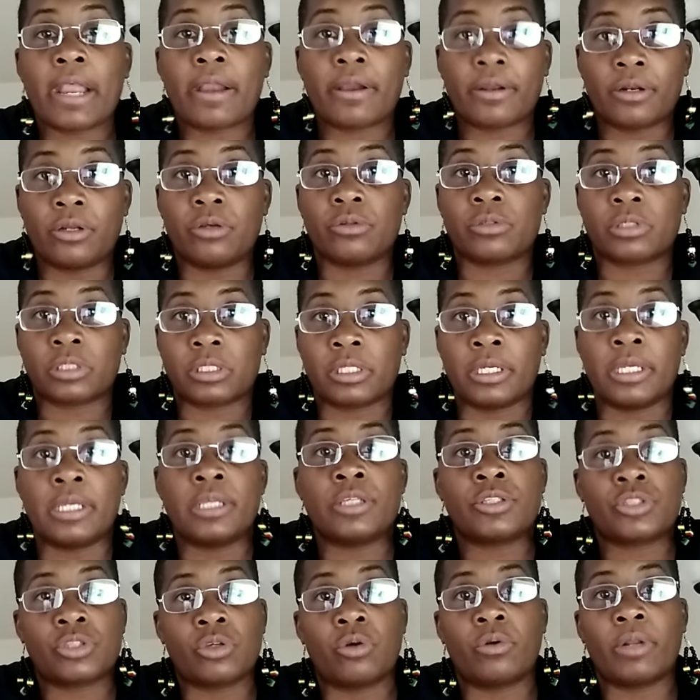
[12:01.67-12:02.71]
Once
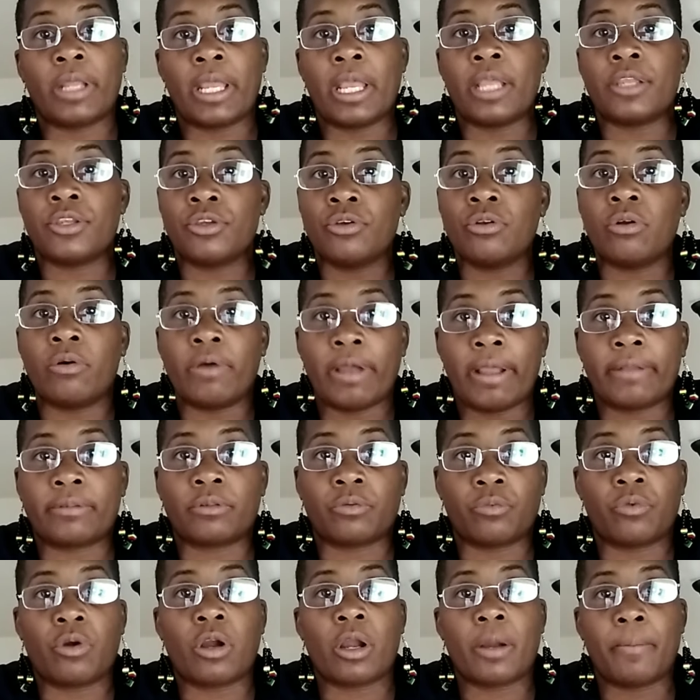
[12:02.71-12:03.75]
again, I'm going to
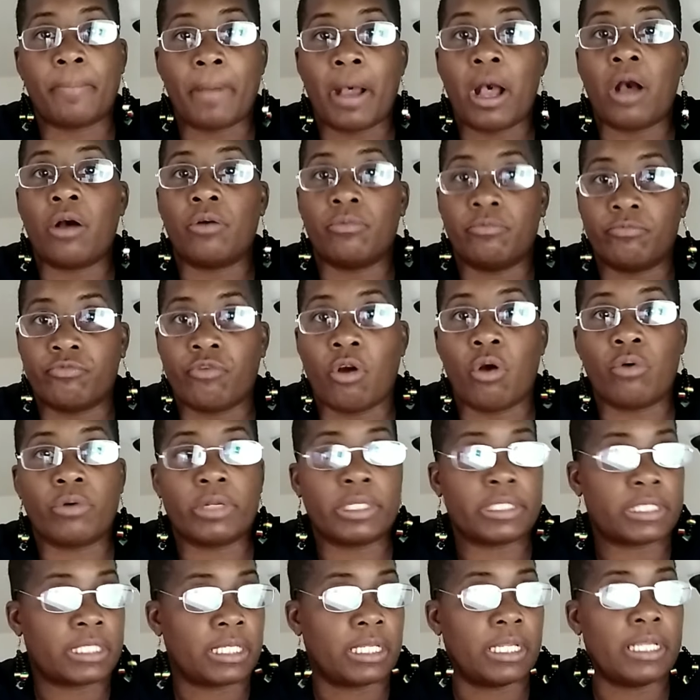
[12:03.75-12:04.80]
stress this to you
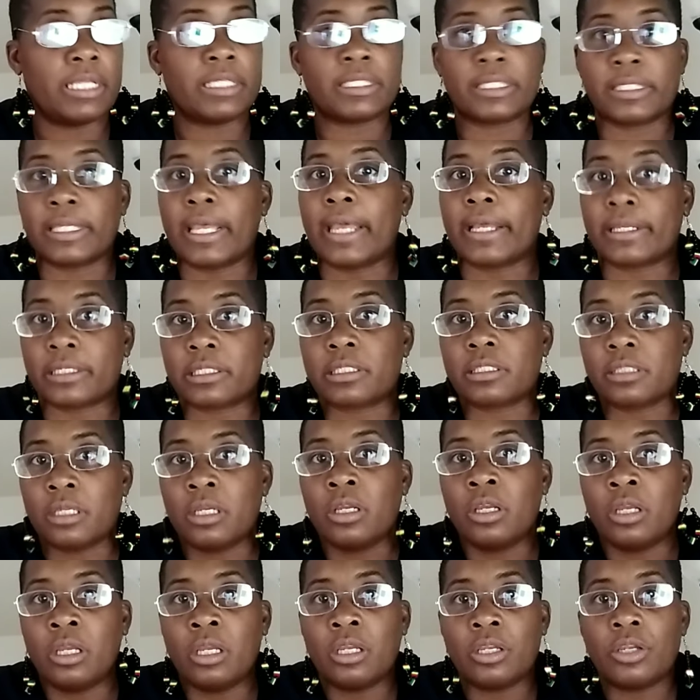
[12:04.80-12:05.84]
from now till
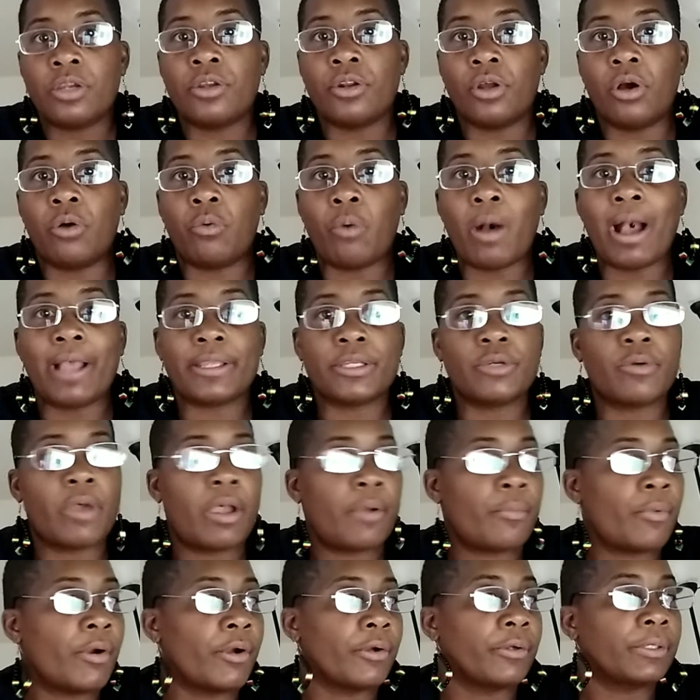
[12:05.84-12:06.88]
y'all get out the
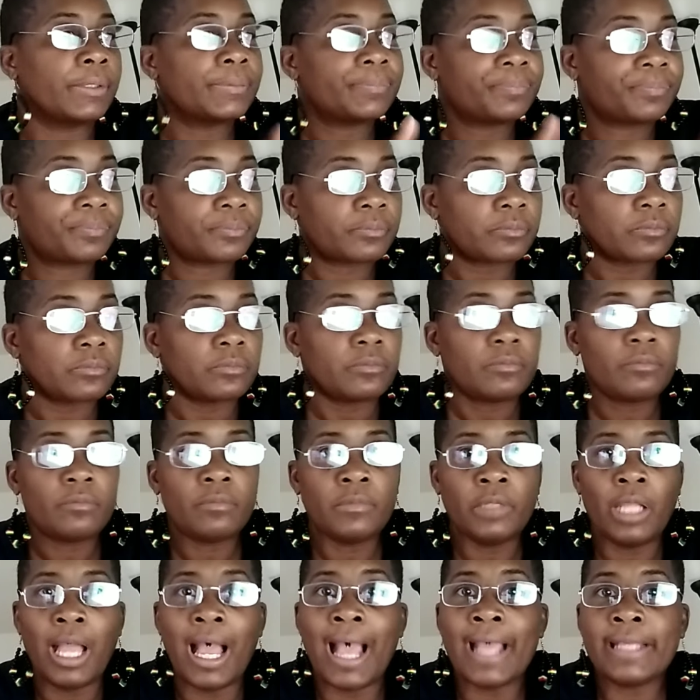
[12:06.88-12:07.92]
class.
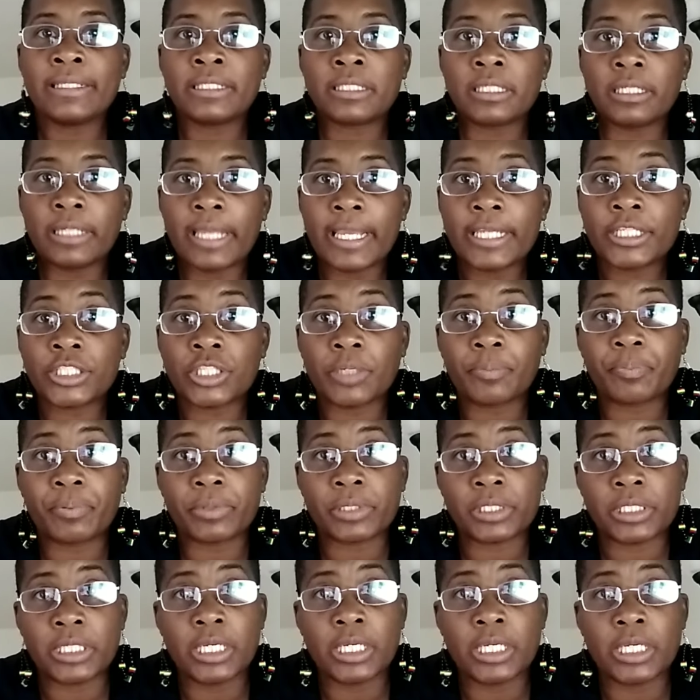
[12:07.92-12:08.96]
Isolation.
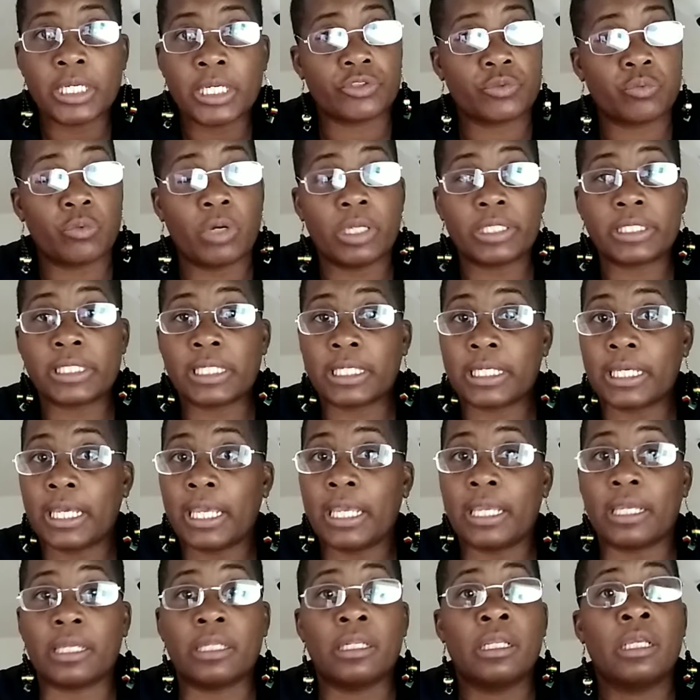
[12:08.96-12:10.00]
Pay
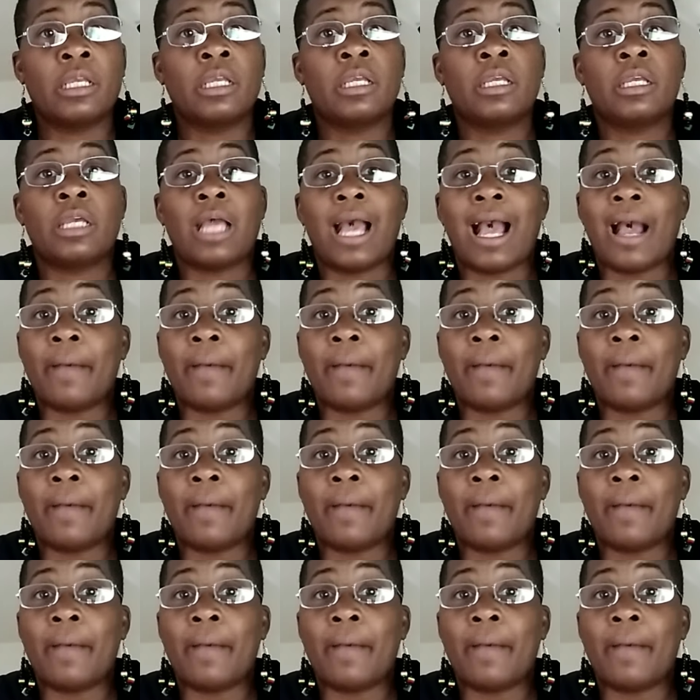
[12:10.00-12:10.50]
attention.